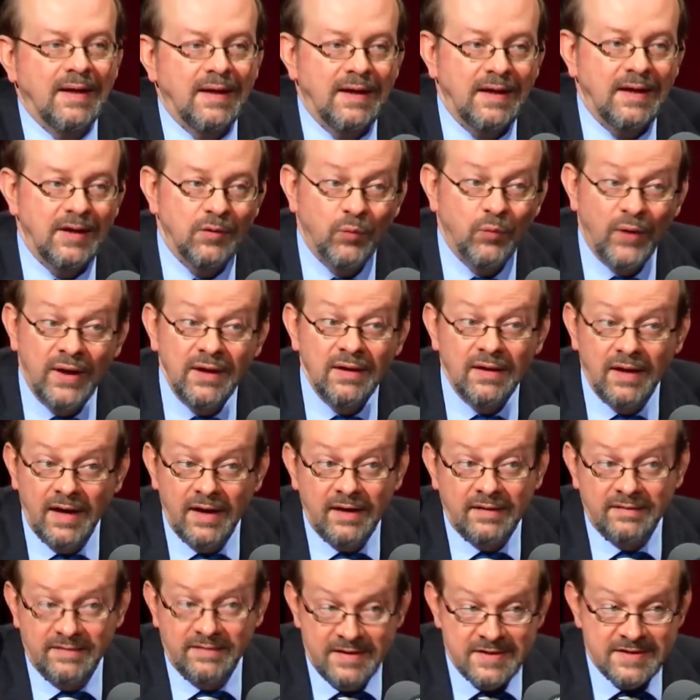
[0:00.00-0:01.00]
It went
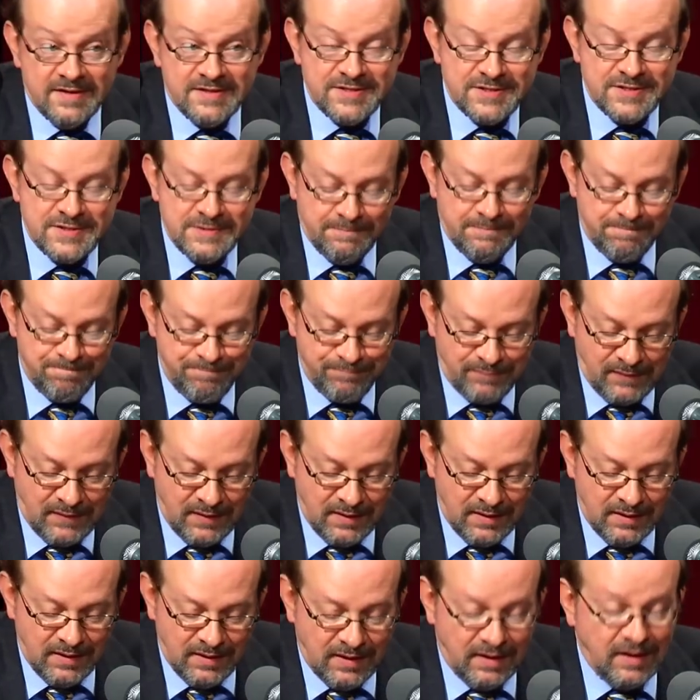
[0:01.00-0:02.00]
like this.
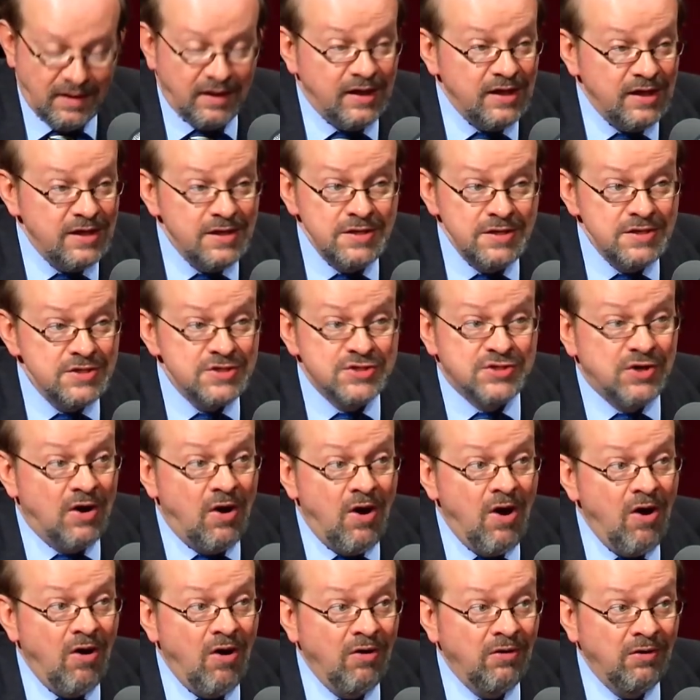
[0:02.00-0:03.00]
He's
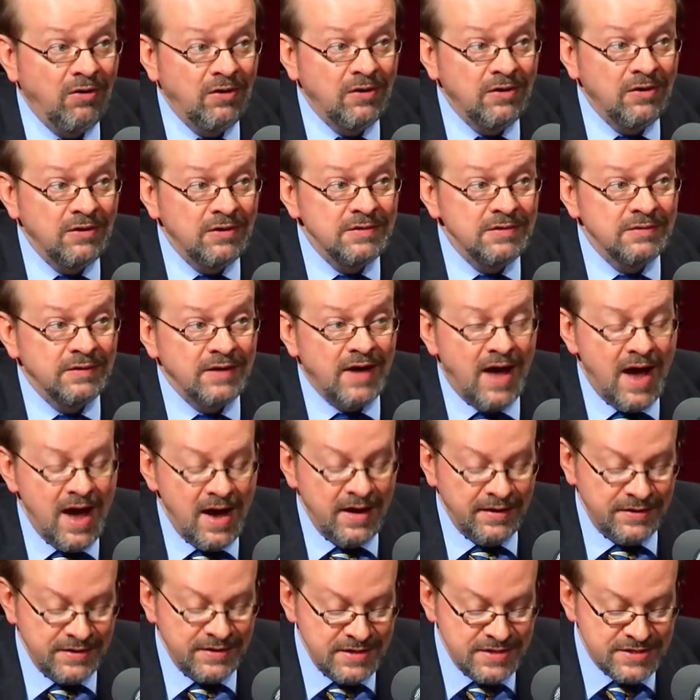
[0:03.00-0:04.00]
tall
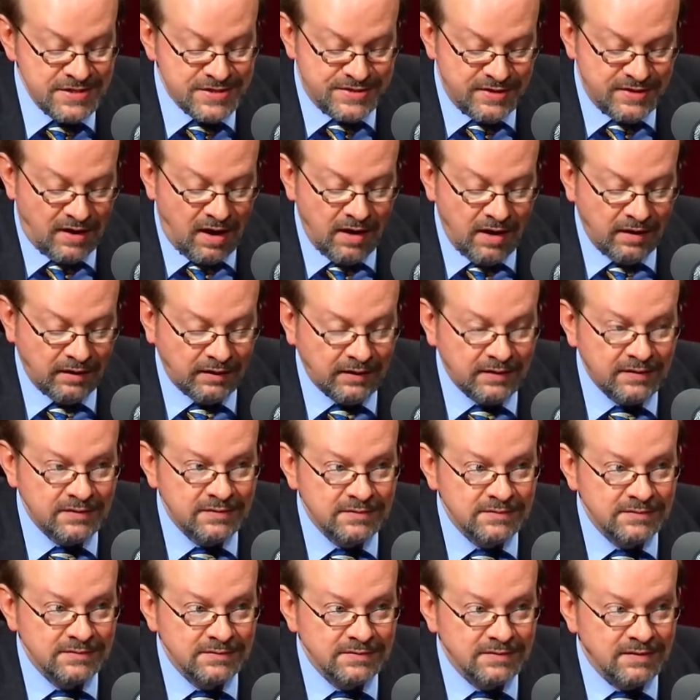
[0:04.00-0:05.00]
and he's dark,
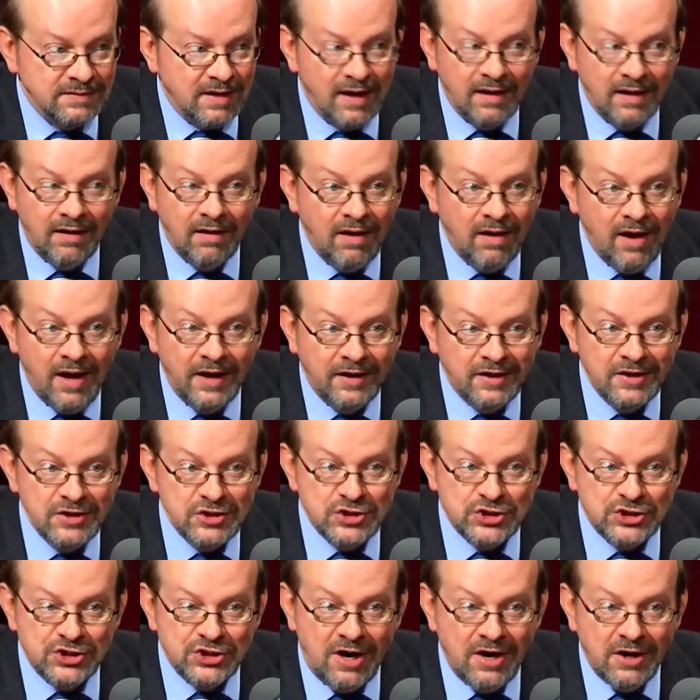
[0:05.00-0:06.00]
and like a
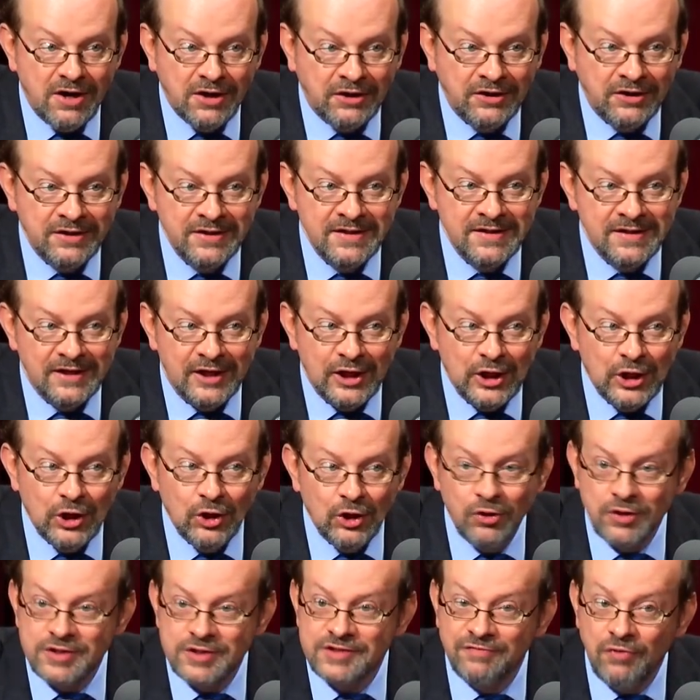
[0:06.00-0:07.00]
shark, he
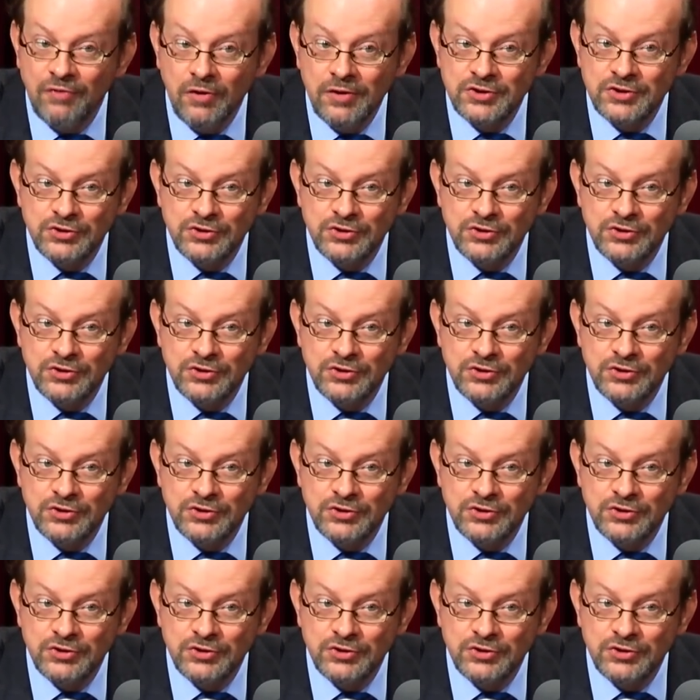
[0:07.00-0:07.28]
looks for